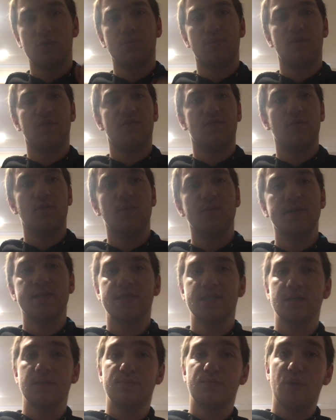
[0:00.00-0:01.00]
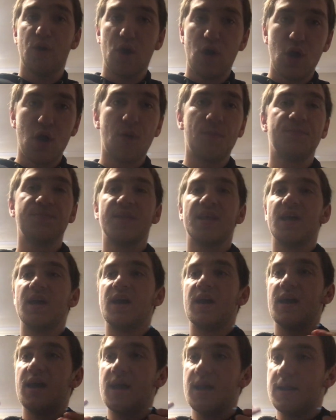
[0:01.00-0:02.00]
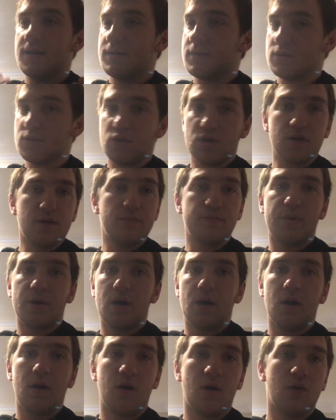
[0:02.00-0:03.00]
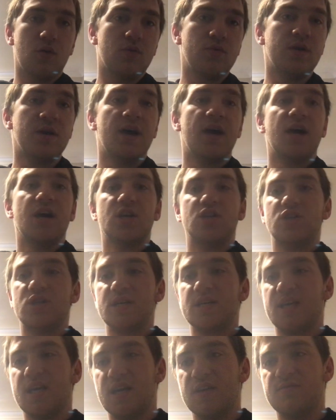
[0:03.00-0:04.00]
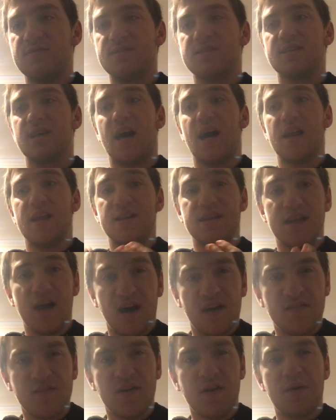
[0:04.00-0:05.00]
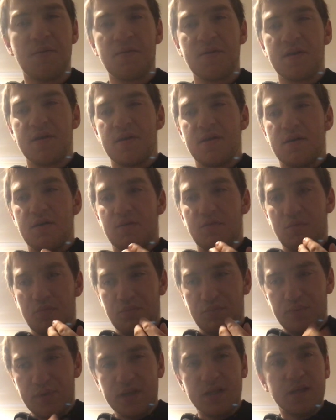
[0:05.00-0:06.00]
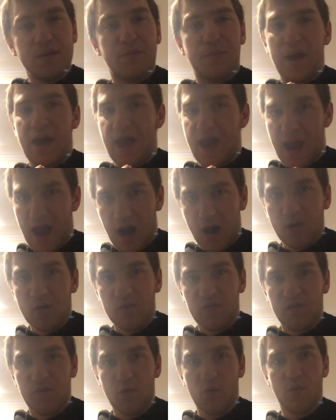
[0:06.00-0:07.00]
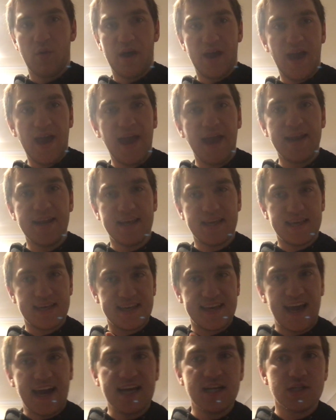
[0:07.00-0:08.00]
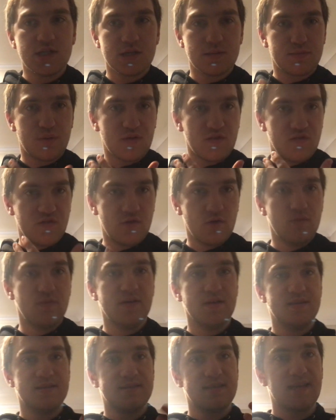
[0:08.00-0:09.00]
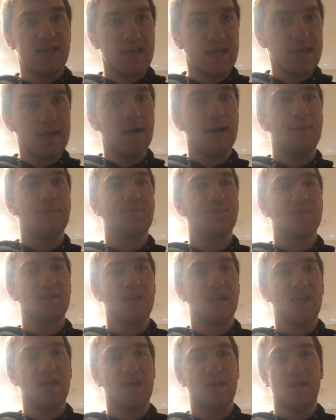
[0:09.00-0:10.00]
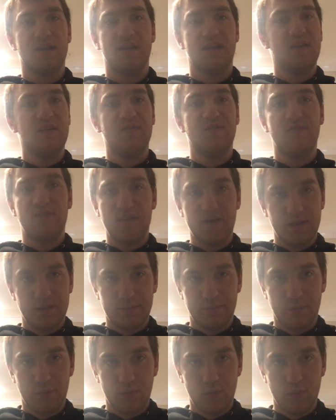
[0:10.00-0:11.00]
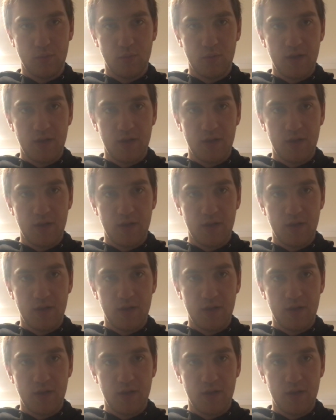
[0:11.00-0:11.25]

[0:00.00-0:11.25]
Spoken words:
performance in Pearl, and long and behold, she gives another really powerful and engaging performance here in Infinity Pool.